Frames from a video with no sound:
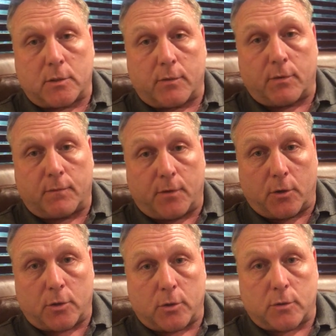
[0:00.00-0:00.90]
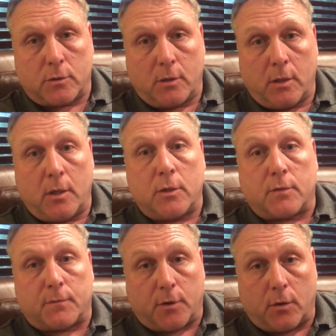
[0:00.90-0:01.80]
of the voters
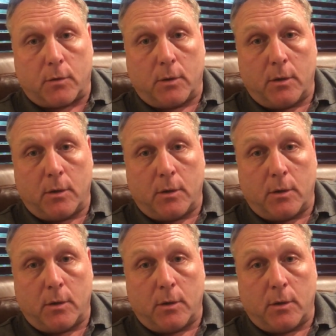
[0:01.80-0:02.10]
to vote